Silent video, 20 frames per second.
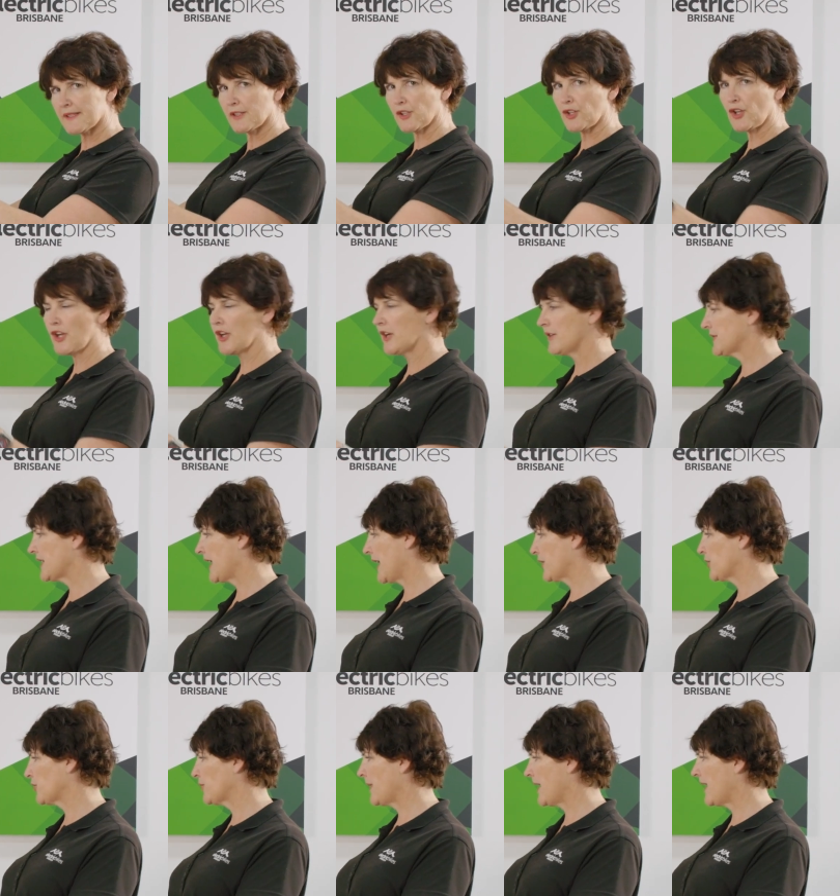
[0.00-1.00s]
the curved
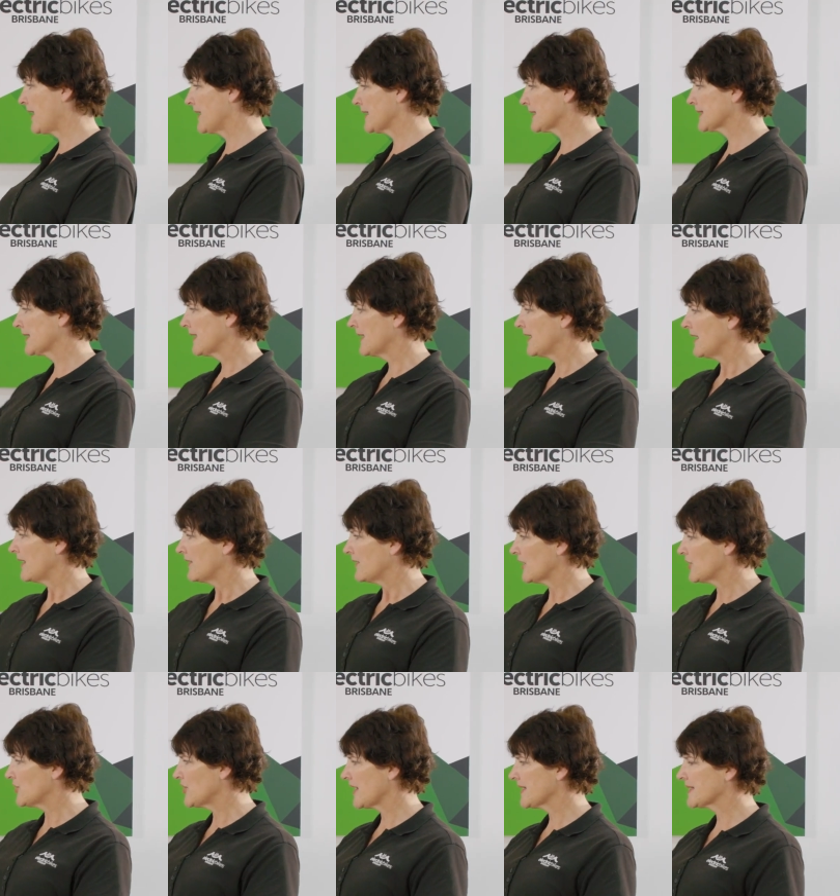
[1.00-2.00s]
handlebars,
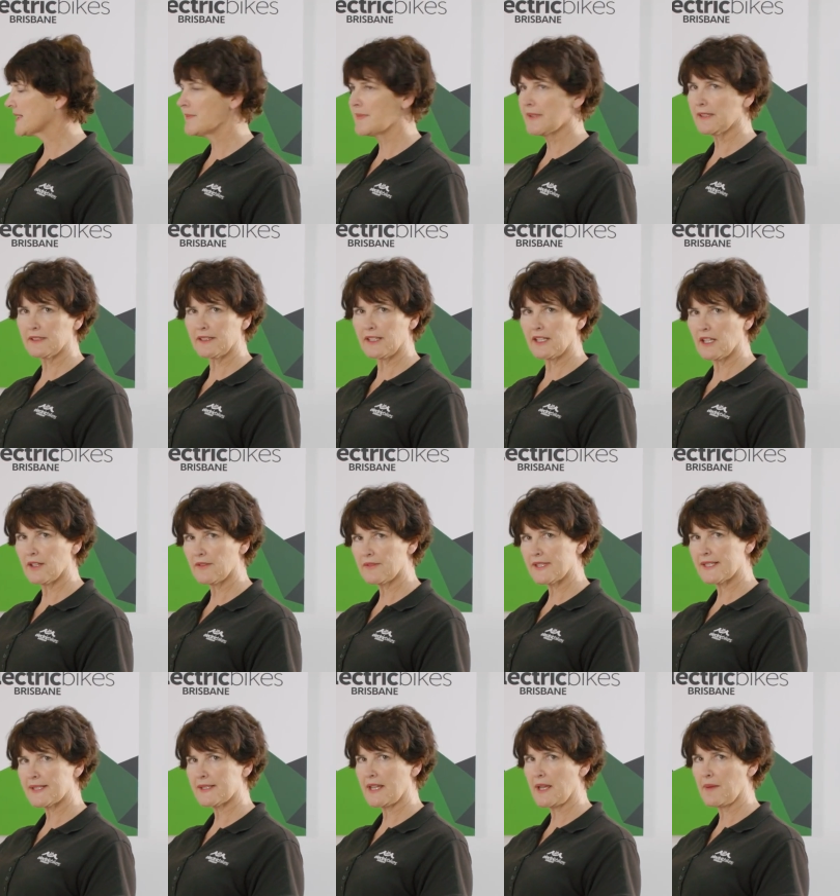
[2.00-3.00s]
the adjustability of the
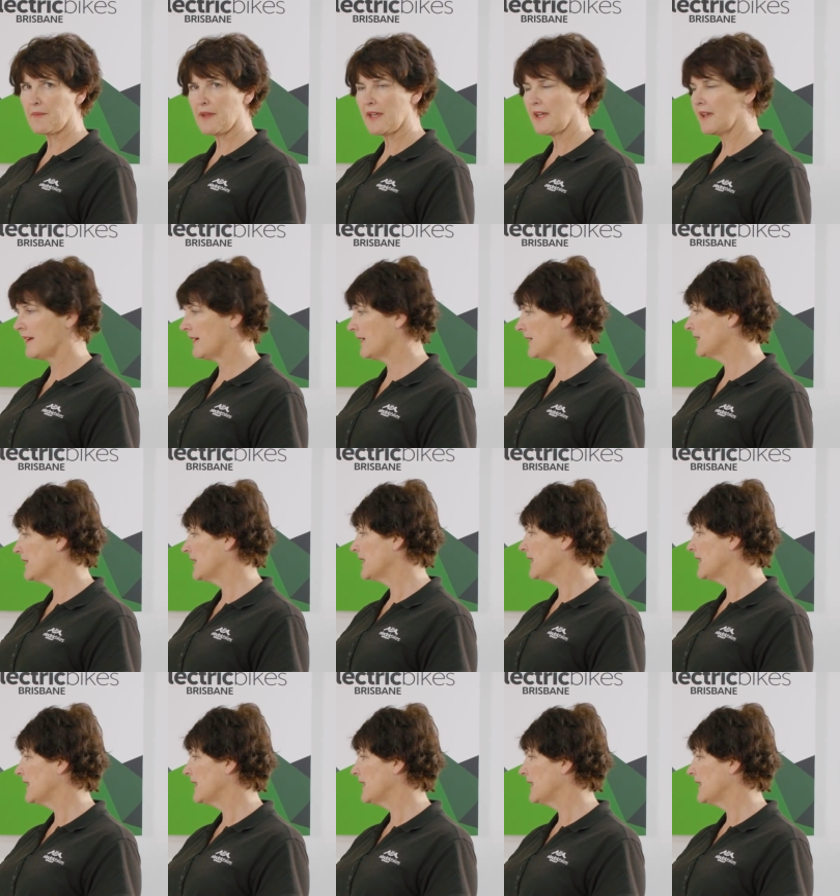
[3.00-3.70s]
stem here,